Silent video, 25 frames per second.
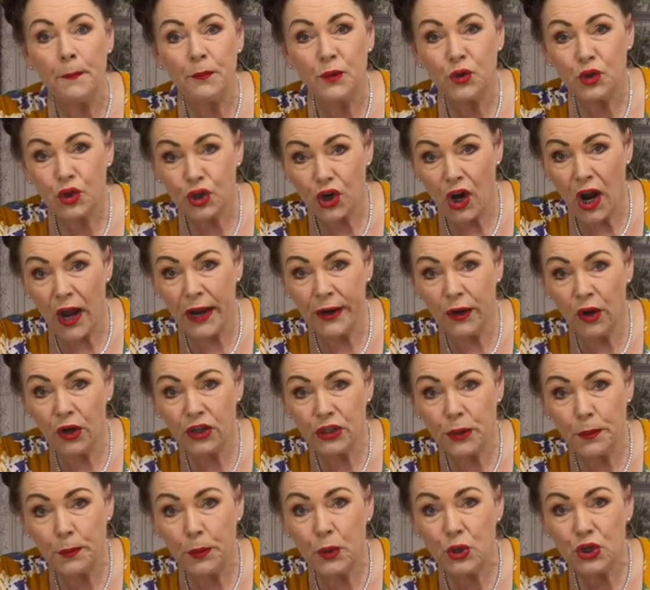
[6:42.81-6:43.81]
try not
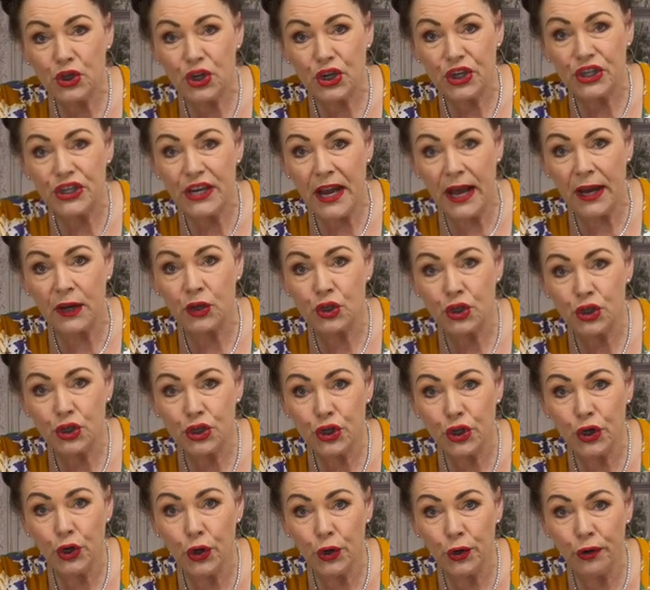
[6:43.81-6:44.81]
to push it down
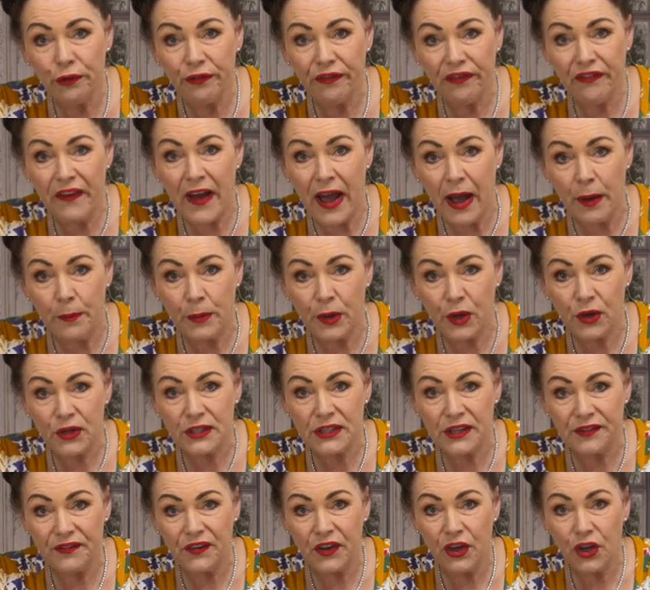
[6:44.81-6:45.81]
too far,
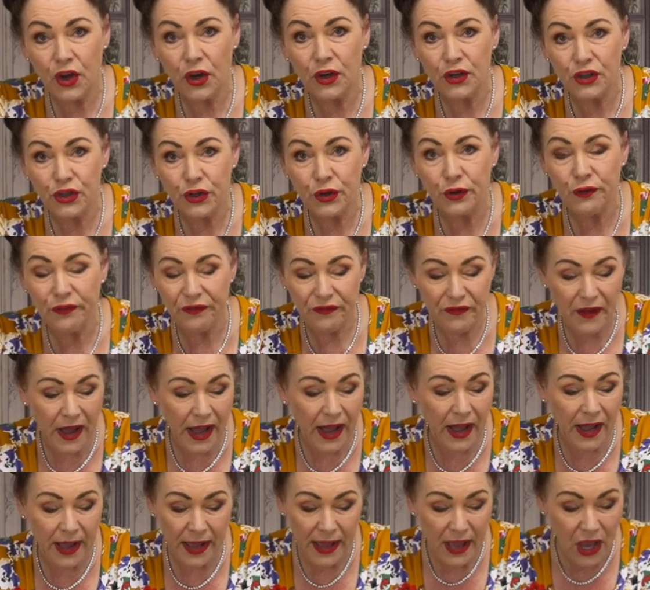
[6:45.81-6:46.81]
because if you go too
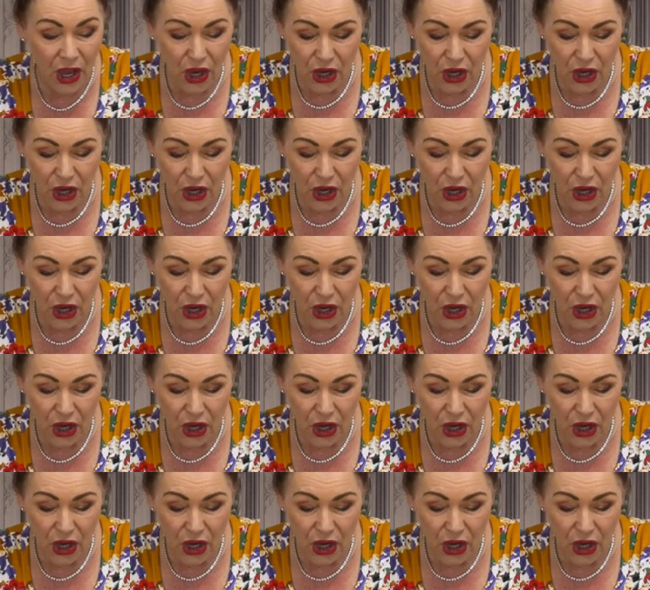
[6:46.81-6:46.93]
far,